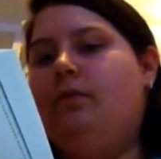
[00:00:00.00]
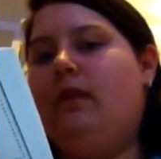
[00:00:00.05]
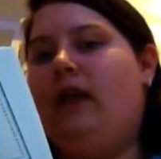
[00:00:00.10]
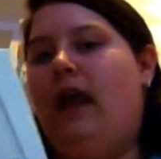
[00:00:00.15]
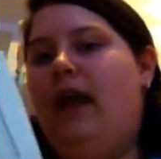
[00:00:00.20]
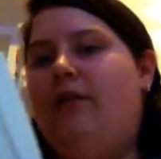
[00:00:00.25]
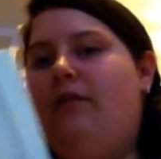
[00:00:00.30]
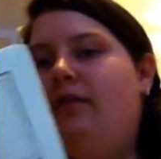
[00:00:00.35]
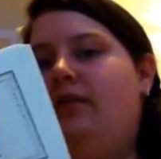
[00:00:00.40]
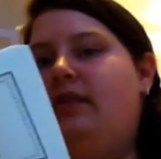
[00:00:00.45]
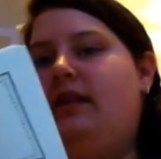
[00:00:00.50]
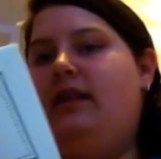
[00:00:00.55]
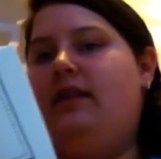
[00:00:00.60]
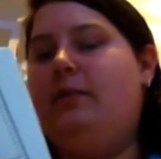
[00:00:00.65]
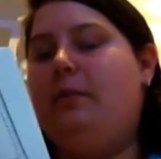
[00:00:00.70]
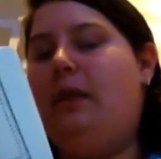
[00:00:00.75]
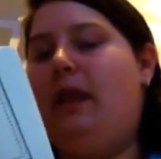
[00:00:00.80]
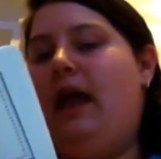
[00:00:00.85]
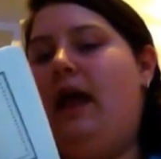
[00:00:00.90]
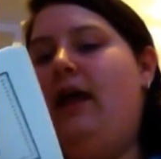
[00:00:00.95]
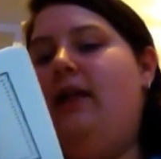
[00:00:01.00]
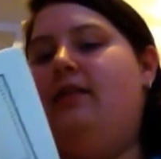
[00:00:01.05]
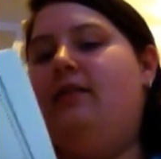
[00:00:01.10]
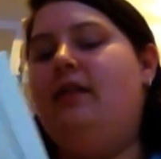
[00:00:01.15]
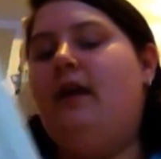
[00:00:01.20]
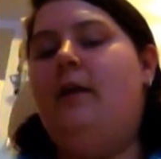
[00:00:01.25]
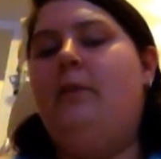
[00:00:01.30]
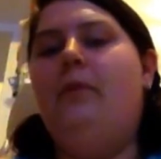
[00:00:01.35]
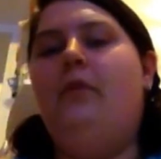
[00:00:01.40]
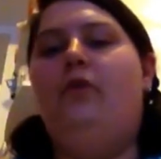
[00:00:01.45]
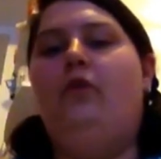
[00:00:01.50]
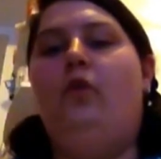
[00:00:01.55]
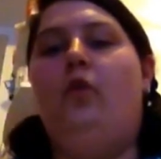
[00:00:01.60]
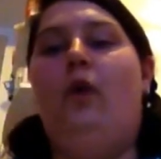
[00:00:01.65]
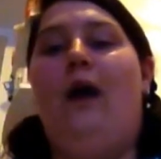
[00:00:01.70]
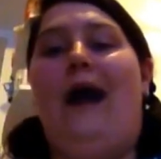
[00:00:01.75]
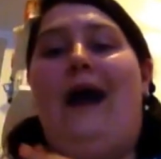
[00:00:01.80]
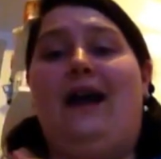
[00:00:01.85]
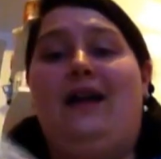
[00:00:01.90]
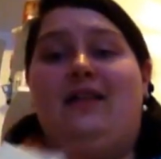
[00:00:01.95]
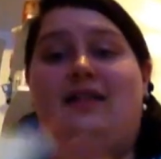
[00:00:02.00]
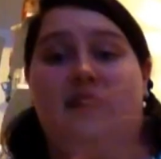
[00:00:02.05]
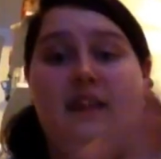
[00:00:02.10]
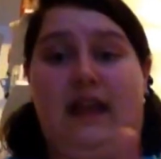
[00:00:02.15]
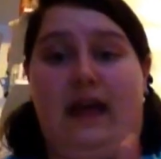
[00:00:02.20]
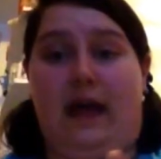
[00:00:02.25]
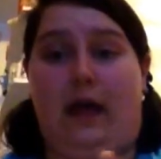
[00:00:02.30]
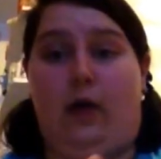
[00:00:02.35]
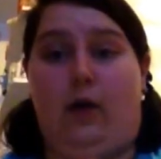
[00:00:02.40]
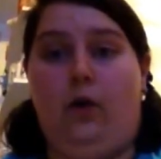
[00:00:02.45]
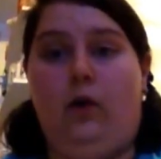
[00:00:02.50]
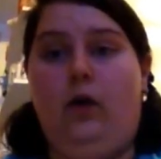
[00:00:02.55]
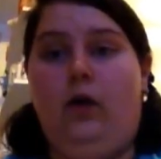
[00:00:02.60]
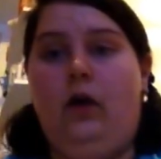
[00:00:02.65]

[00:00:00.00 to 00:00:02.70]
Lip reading: haven't seen the play done before acted out,